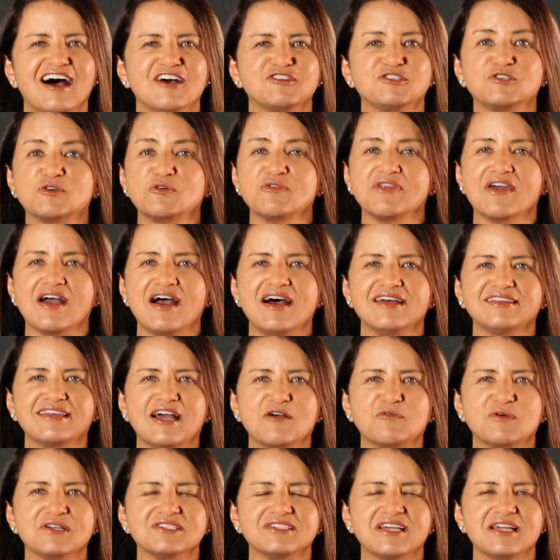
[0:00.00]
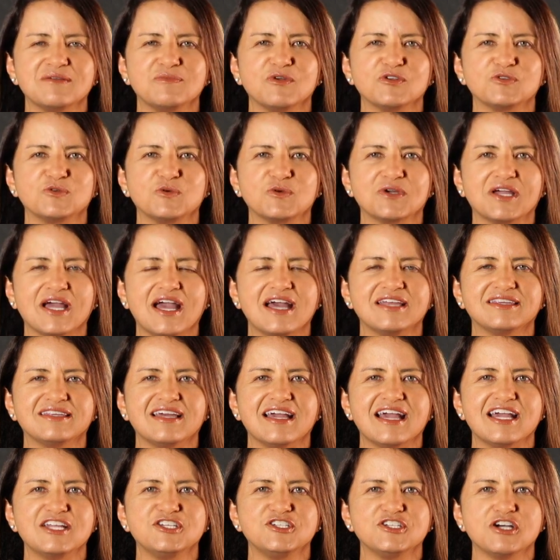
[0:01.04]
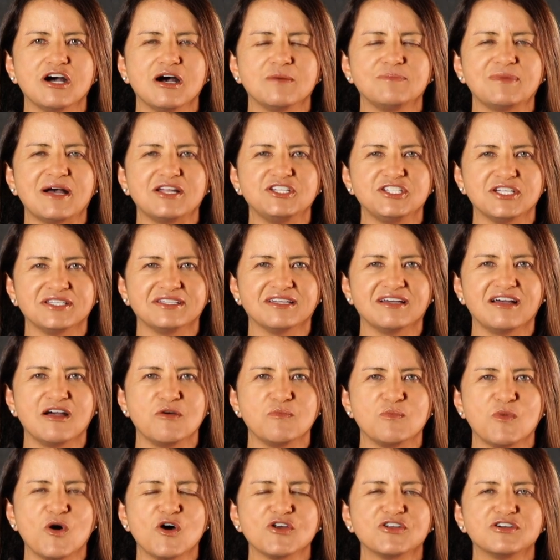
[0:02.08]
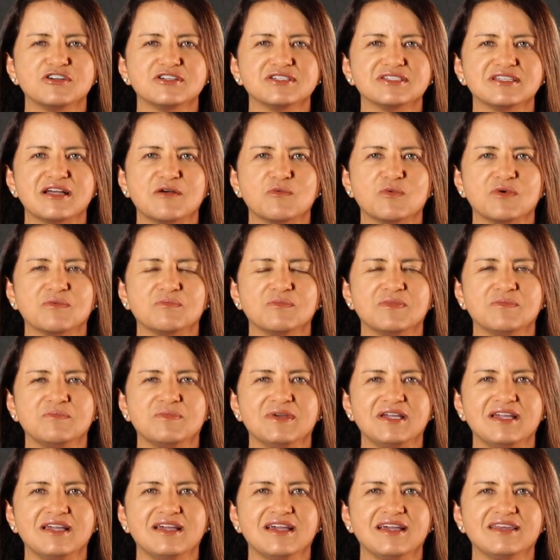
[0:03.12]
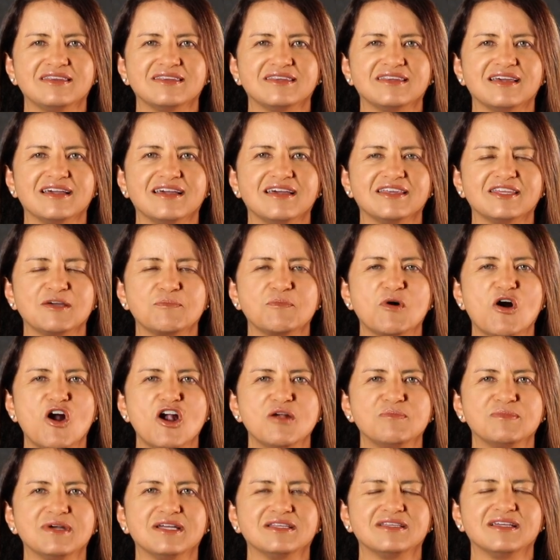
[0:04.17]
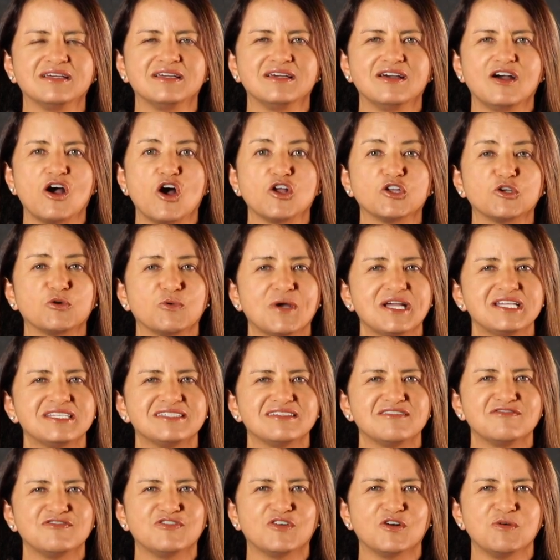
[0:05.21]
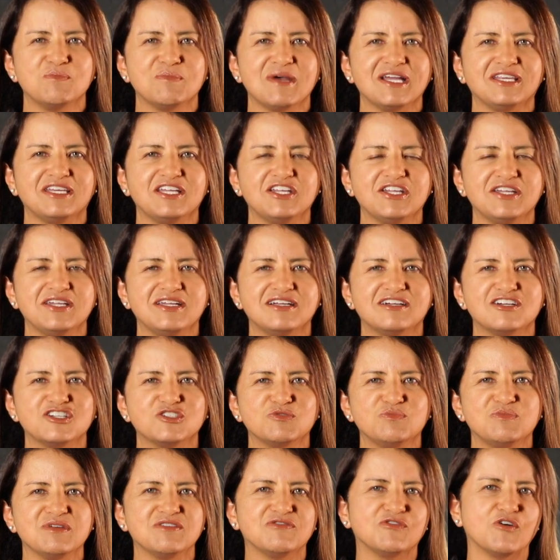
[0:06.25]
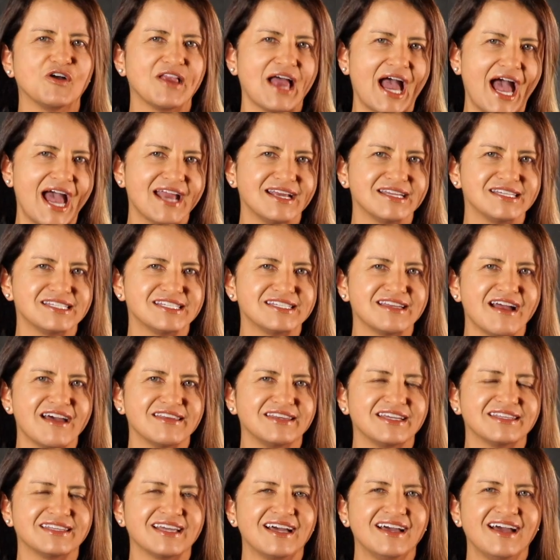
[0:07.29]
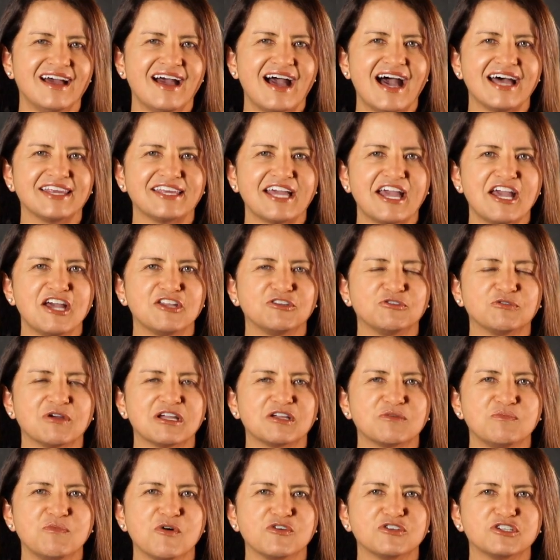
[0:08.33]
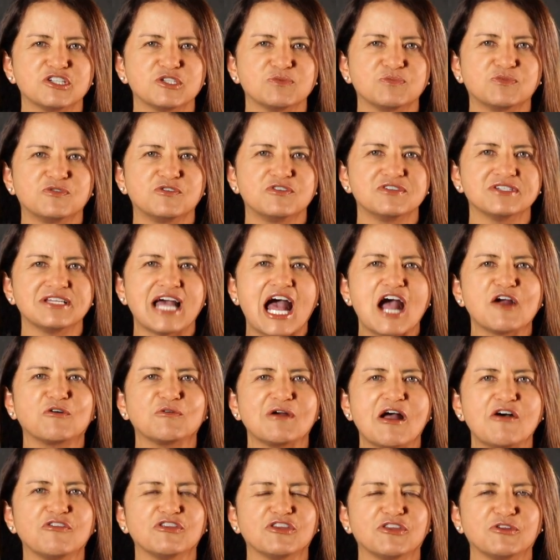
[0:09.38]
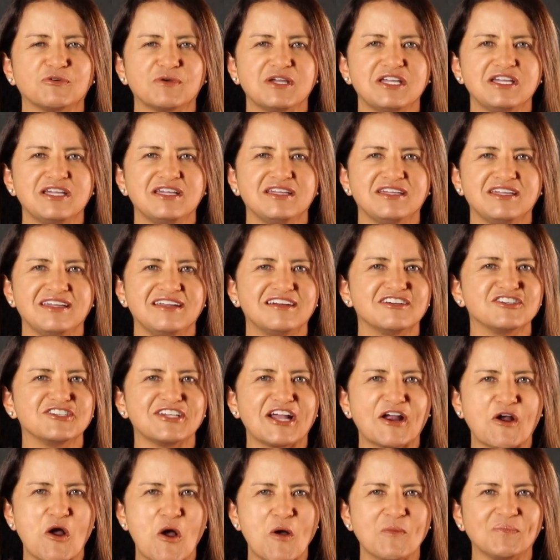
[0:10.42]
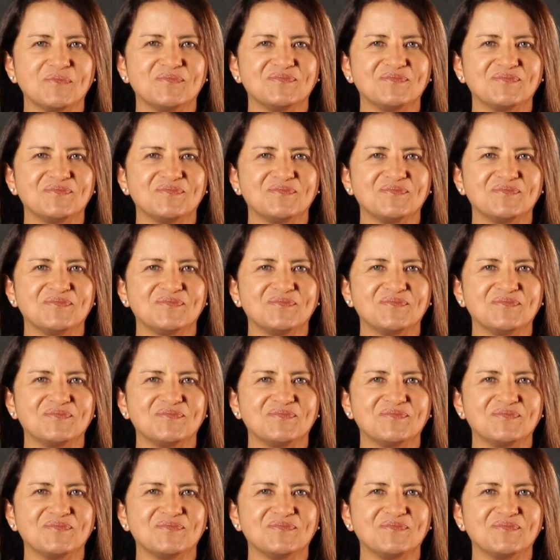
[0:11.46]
Through that, I was able to get a job at General Motors and would be in the department of racing for many years before I started at Hendrick Motorsports around 3 years ago.